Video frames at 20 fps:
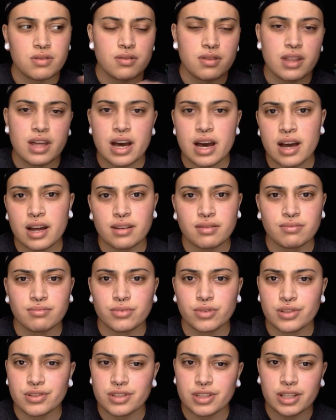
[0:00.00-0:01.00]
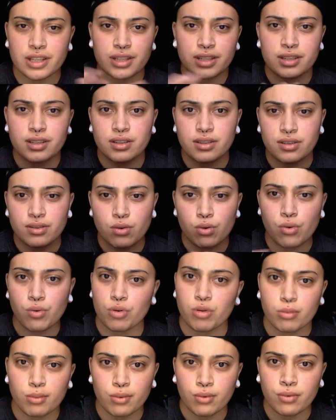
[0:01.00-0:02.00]
that was like
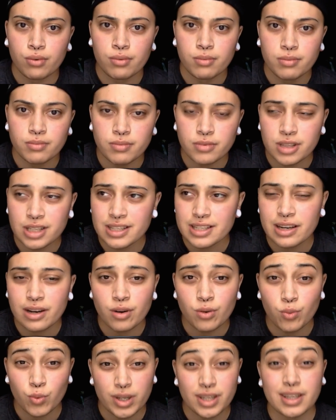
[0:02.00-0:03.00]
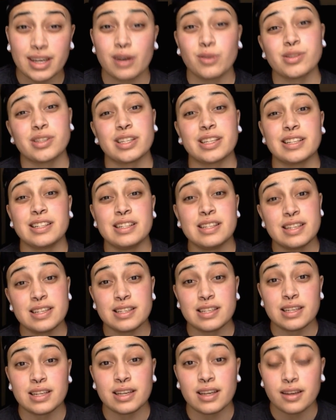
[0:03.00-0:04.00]
horrible. The entire week I was like
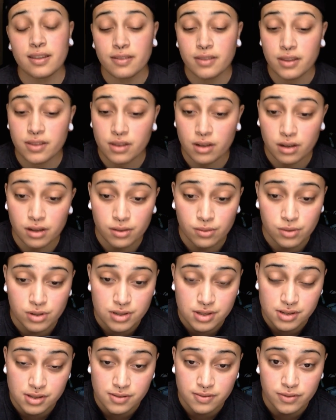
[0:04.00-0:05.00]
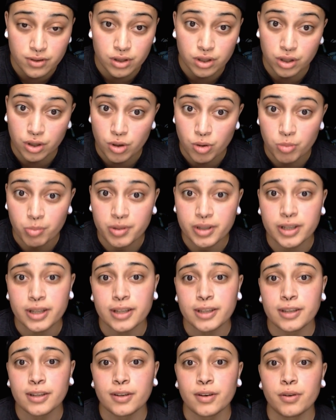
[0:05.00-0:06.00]
dizzy. They thought it was vertigo, but
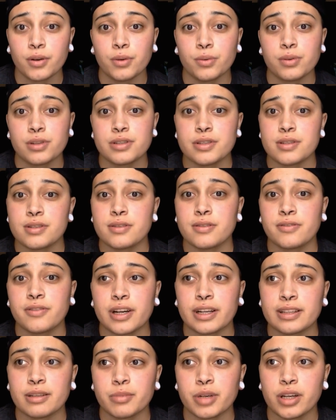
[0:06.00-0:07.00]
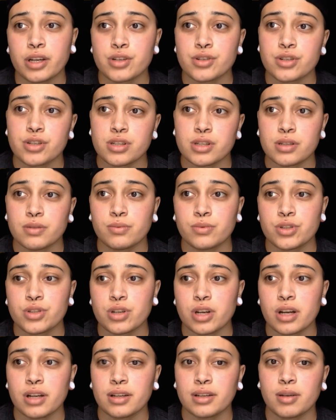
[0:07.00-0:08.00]
it was the fact that my estrogen was
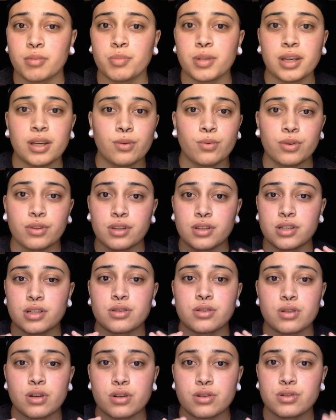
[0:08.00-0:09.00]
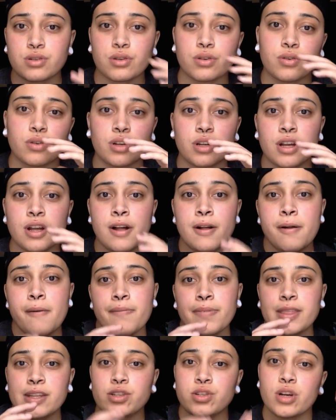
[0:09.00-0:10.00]
trying to compete with the testosterone
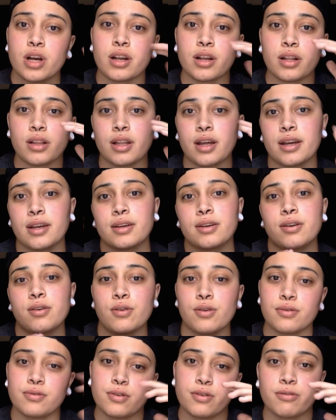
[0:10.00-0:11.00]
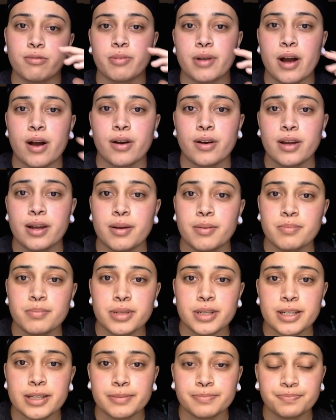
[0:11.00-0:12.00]
to try to like overpower it.
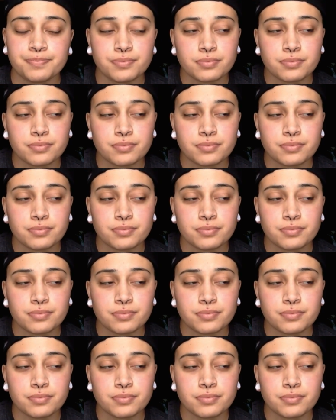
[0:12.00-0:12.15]
But